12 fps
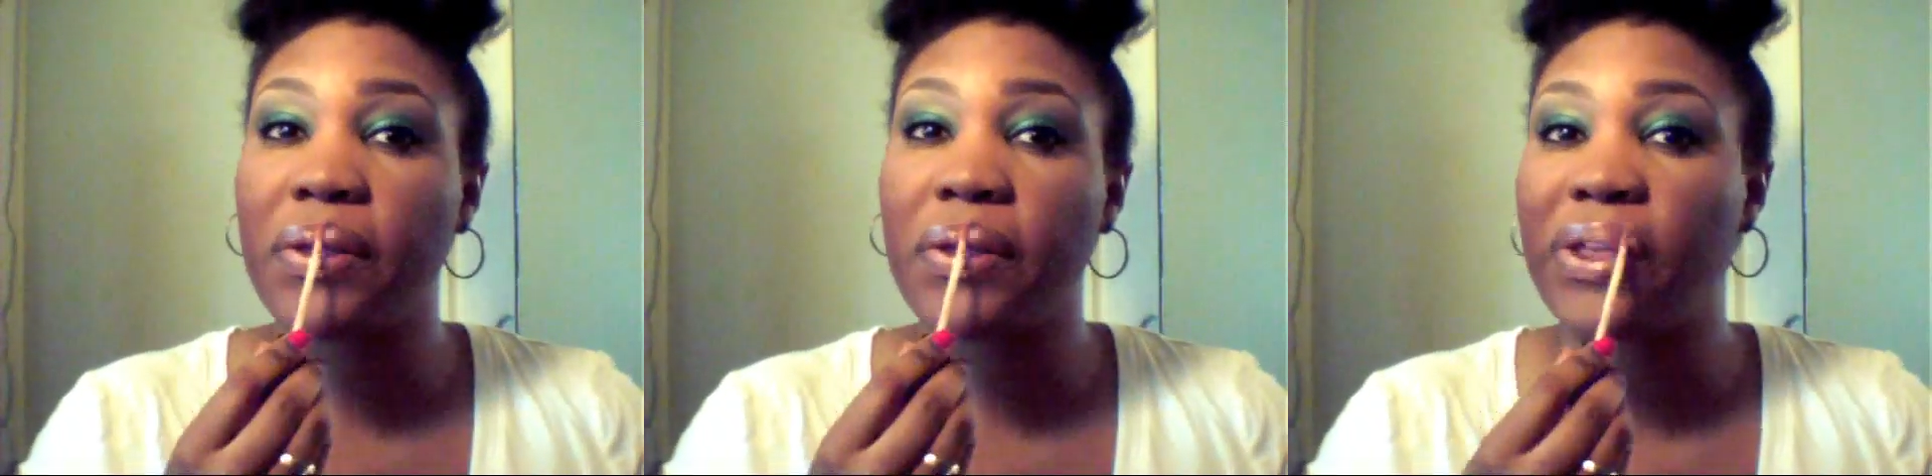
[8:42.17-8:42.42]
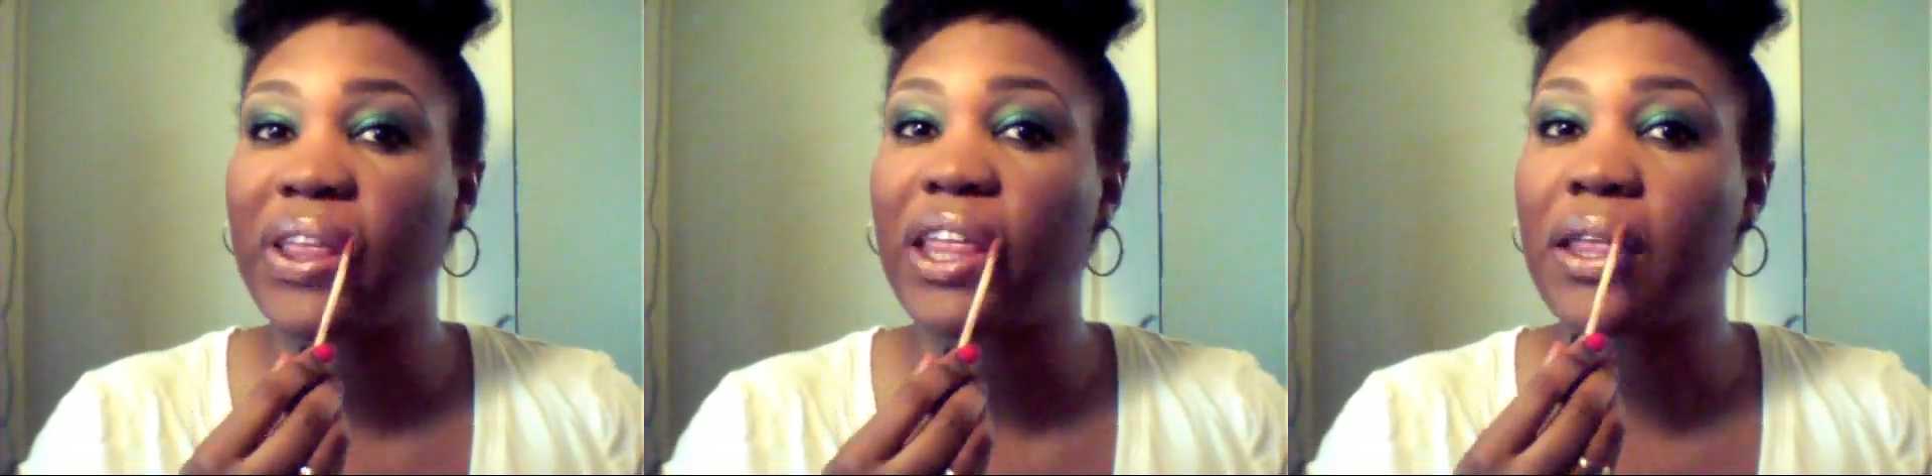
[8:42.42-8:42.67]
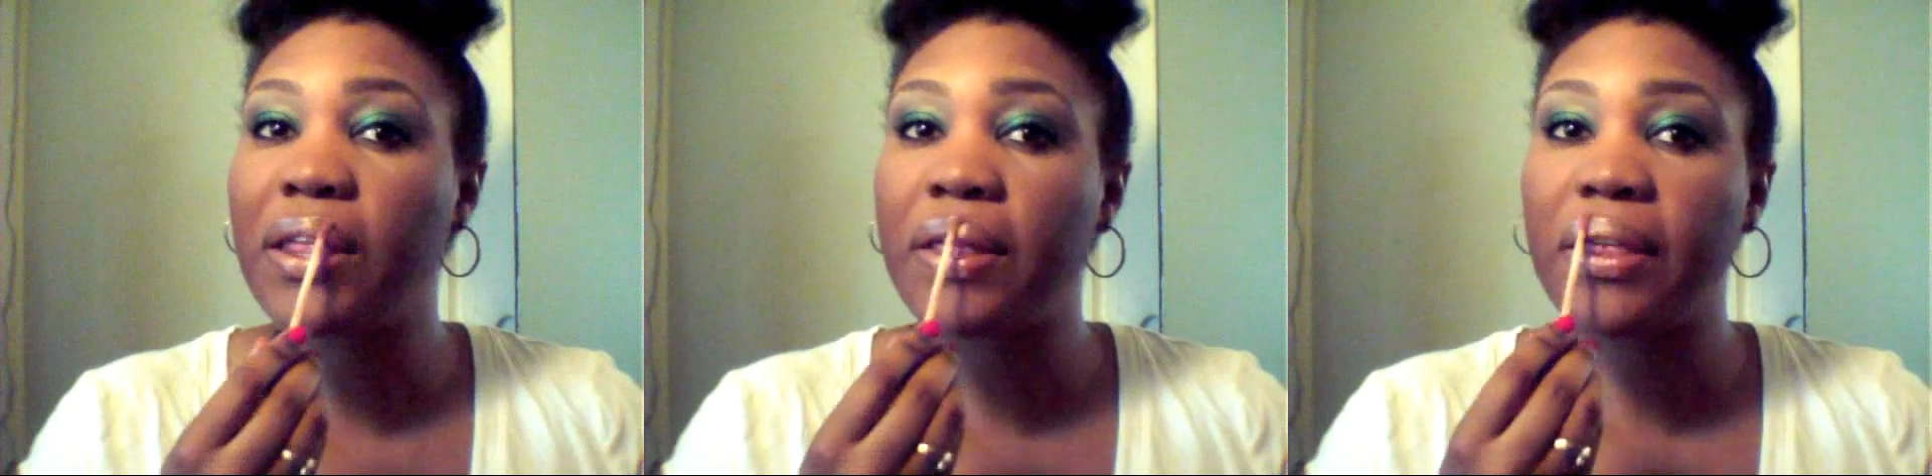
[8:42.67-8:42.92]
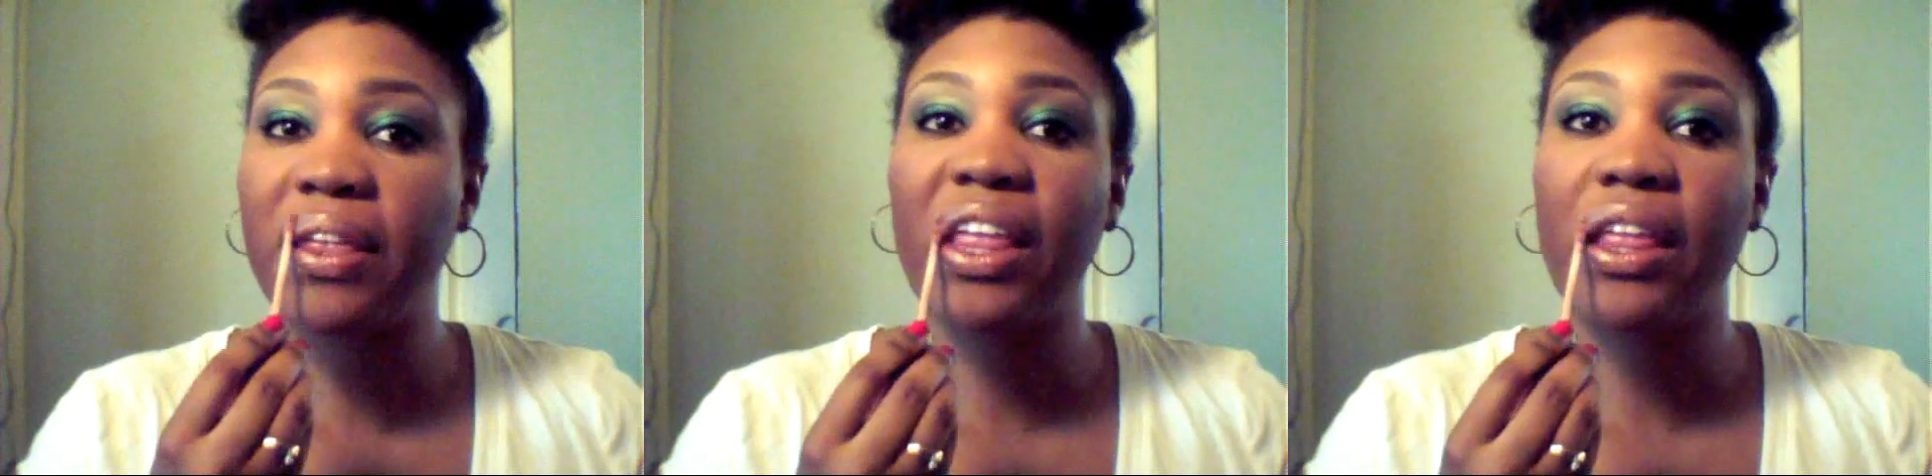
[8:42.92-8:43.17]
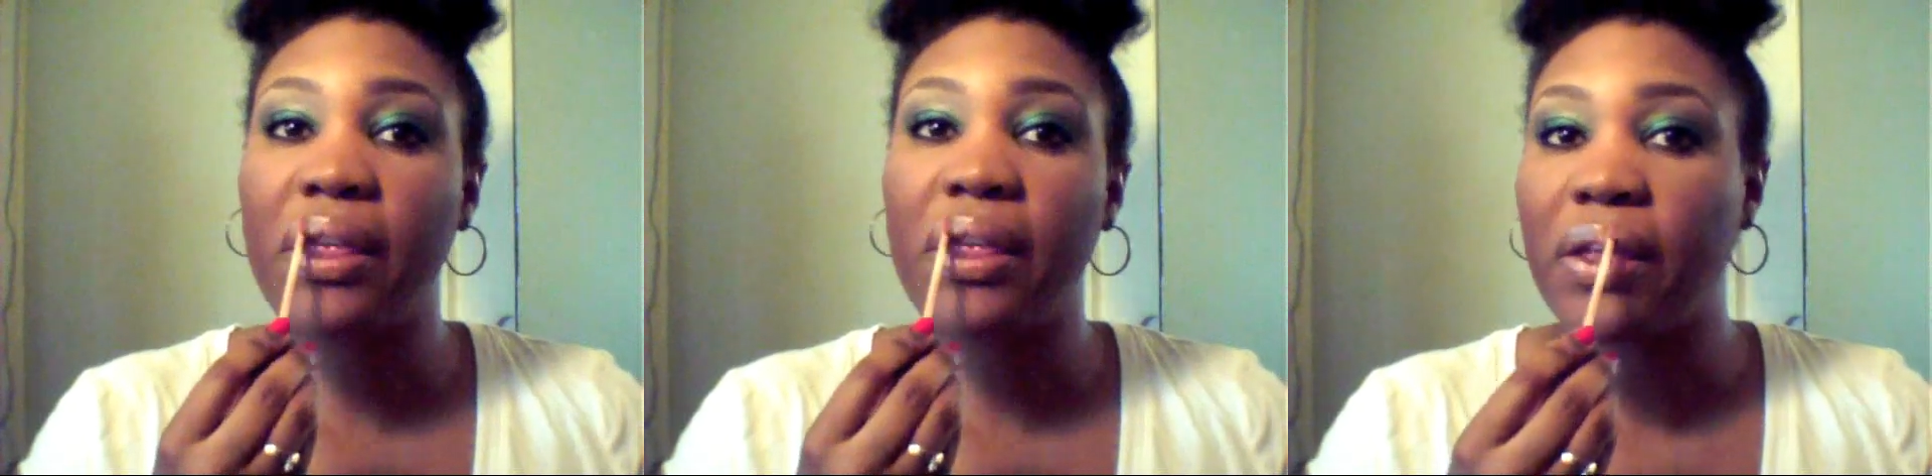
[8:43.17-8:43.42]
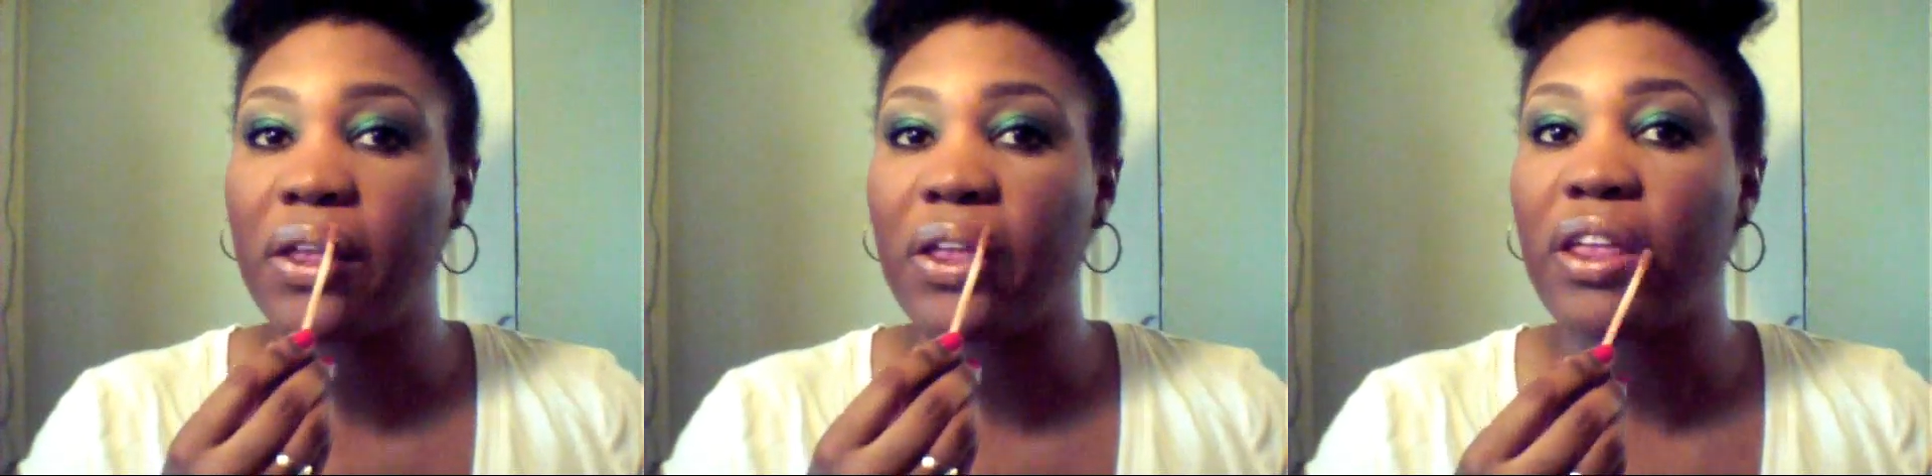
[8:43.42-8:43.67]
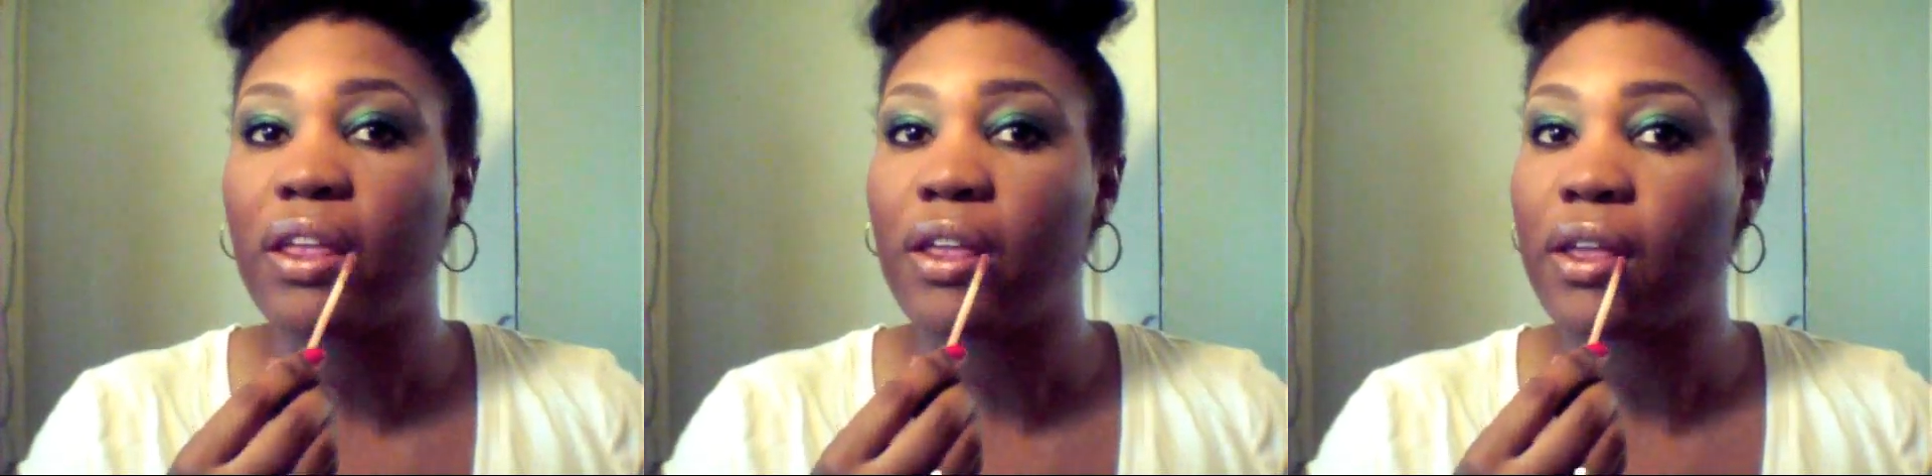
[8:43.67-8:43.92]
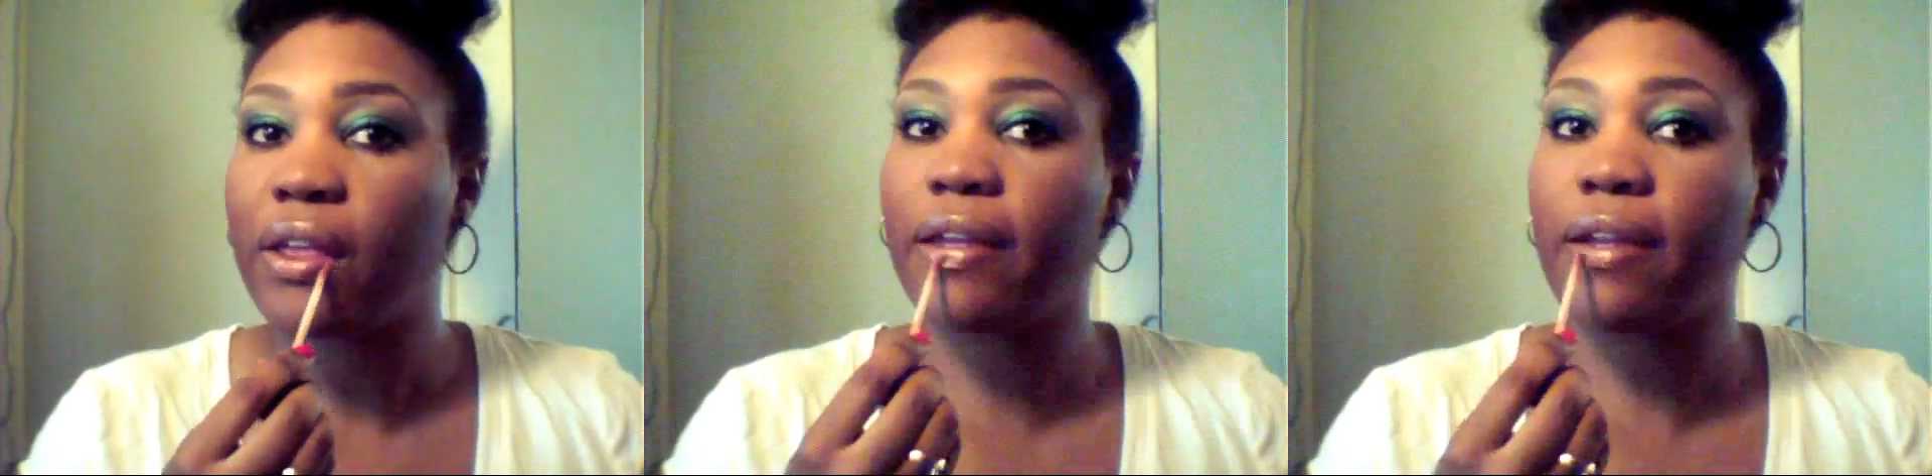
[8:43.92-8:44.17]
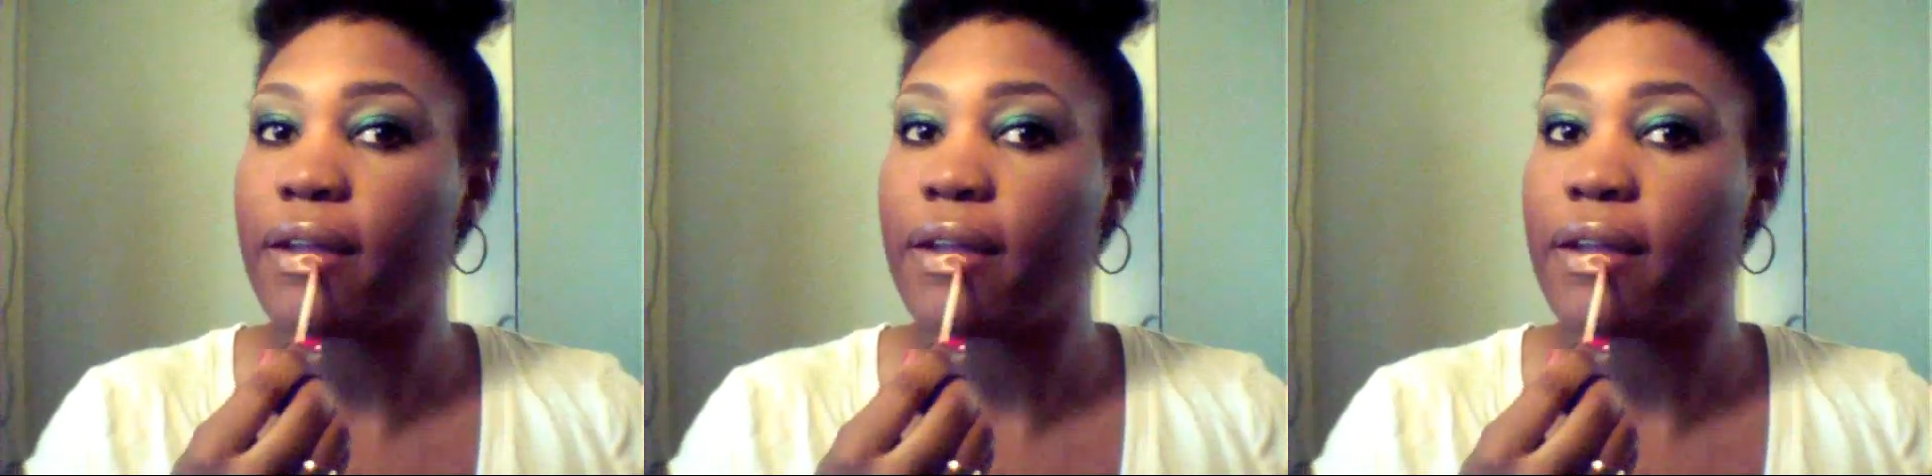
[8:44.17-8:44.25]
and it's called Gold Dust.